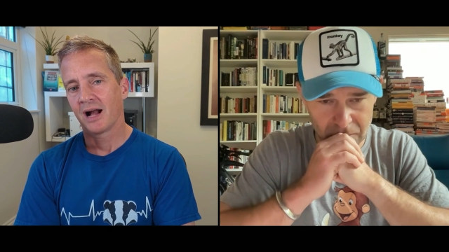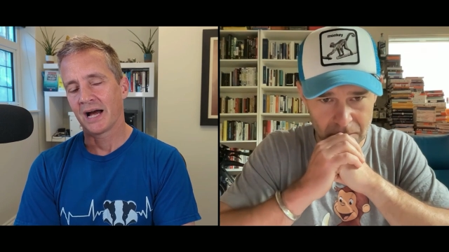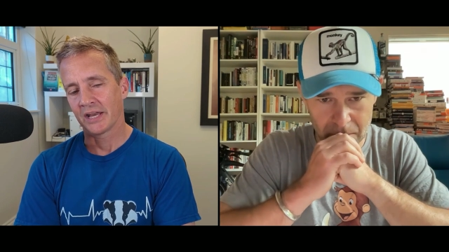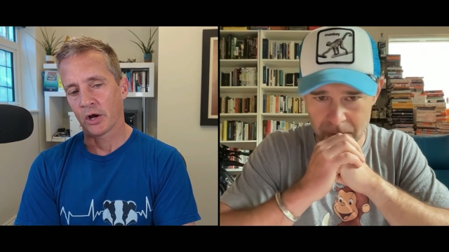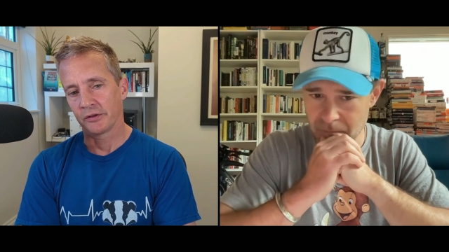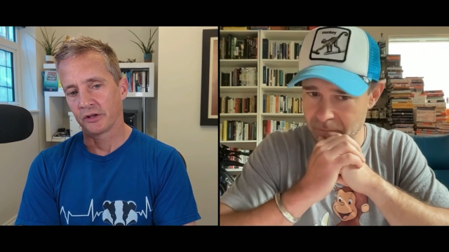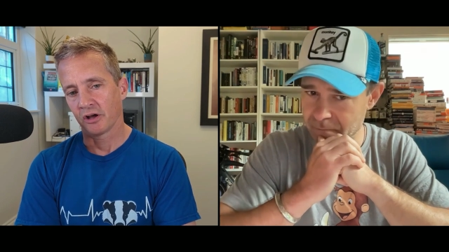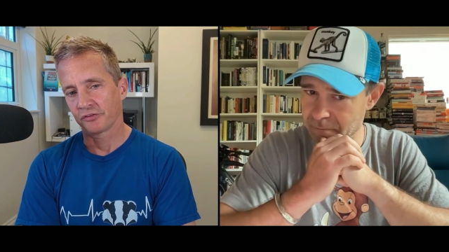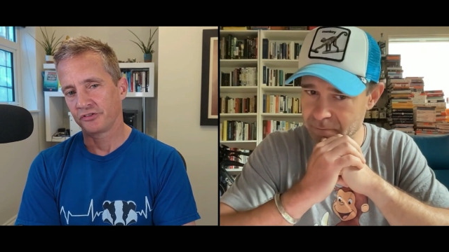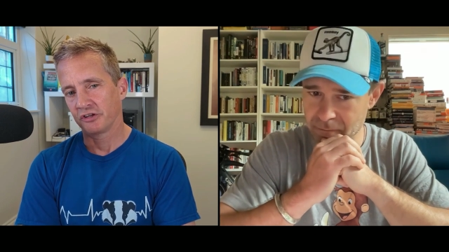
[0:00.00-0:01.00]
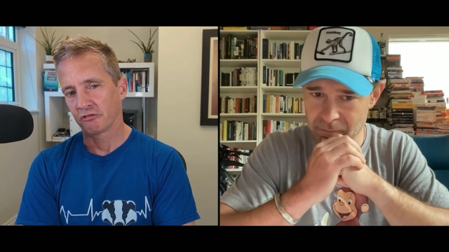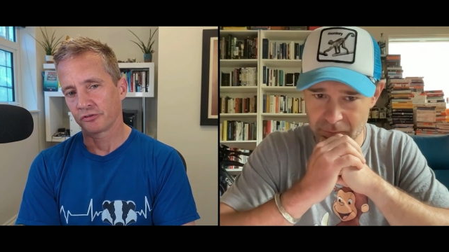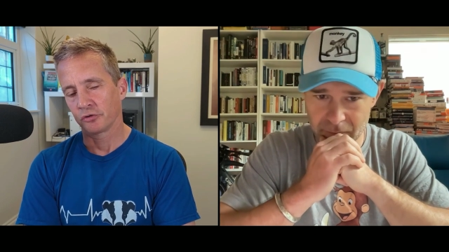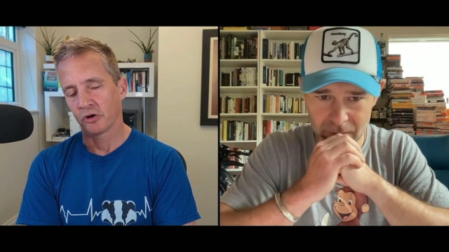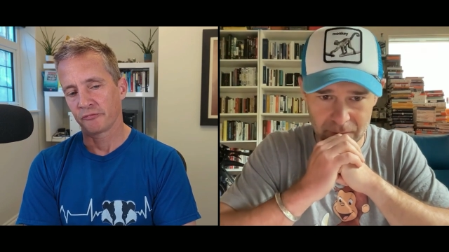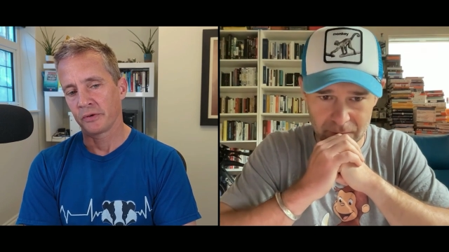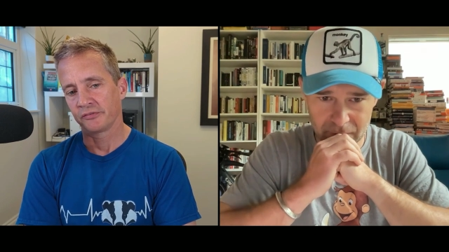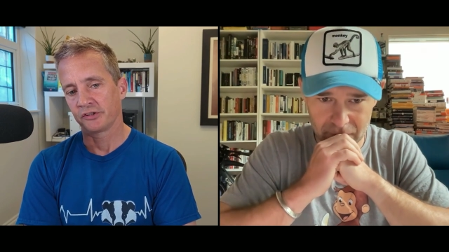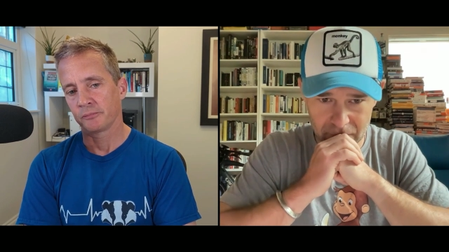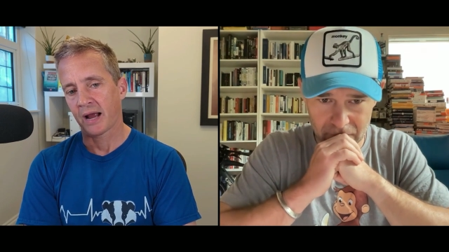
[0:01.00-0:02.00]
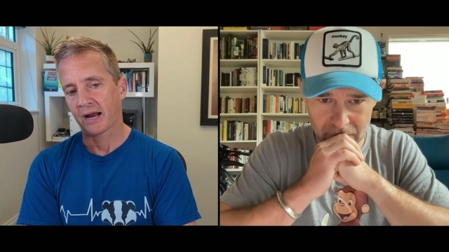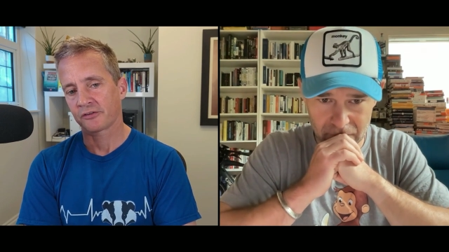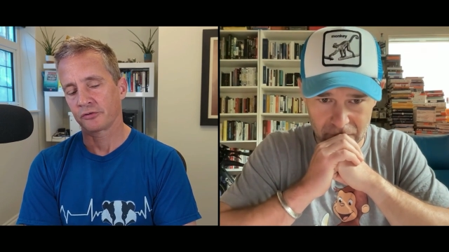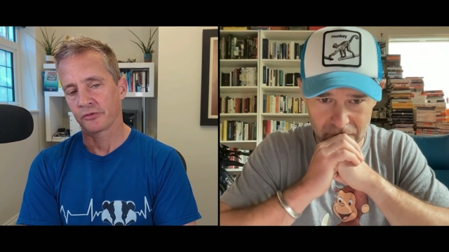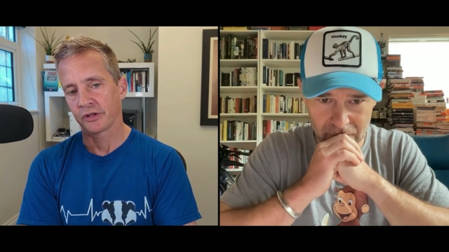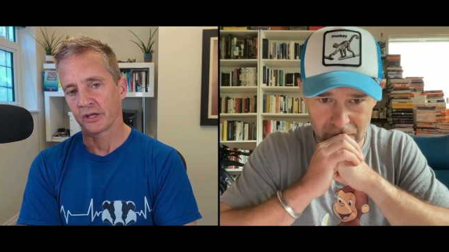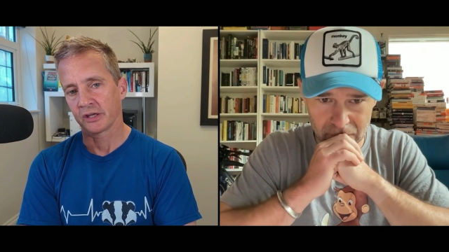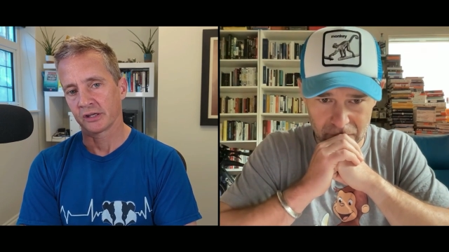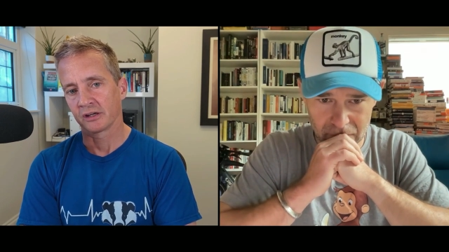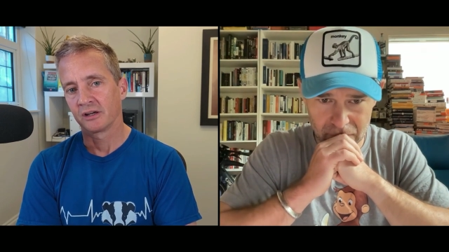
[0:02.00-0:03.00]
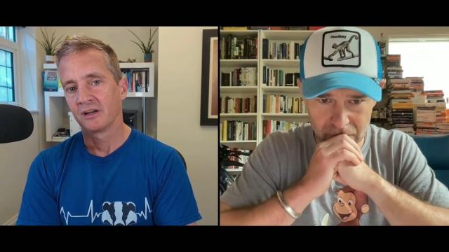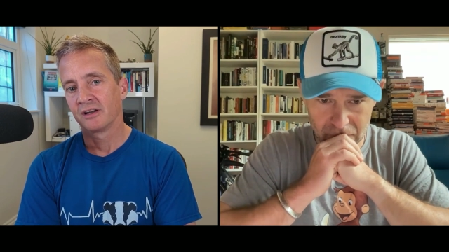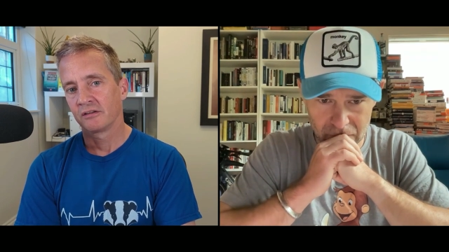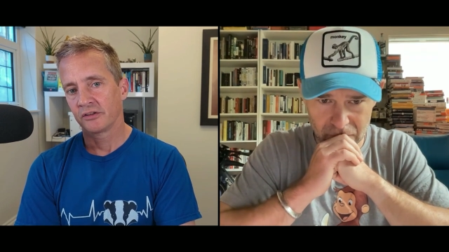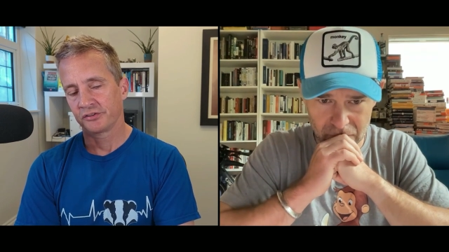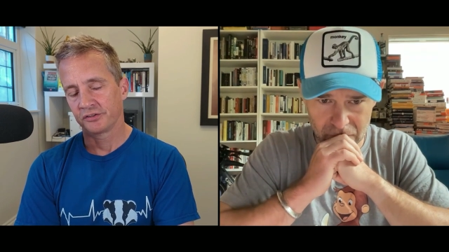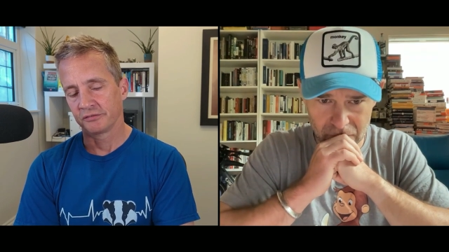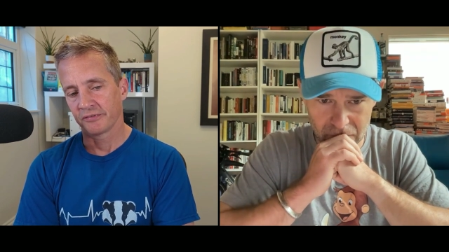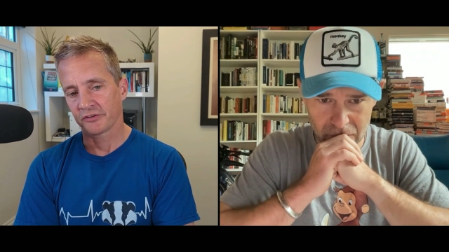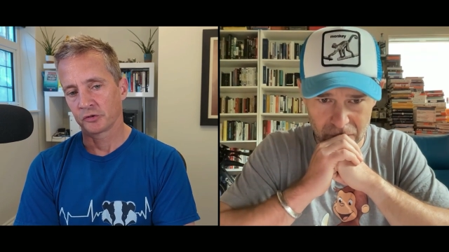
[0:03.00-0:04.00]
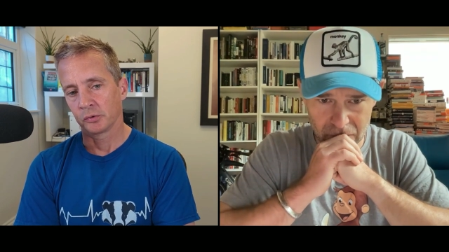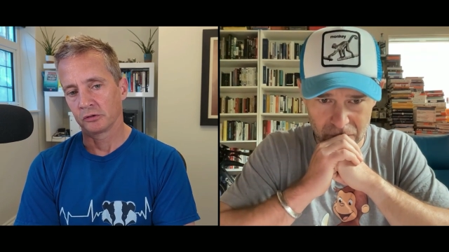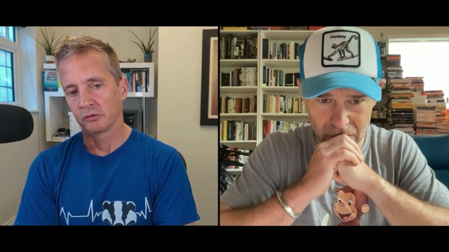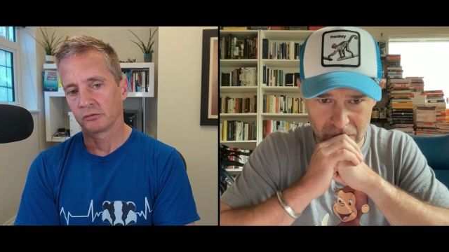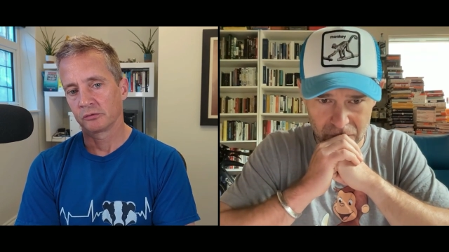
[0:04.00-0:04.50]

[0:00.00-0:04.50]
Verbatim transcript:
Speaker 1: And now in the last year or two, I've pivoted back to thinking, this is investable,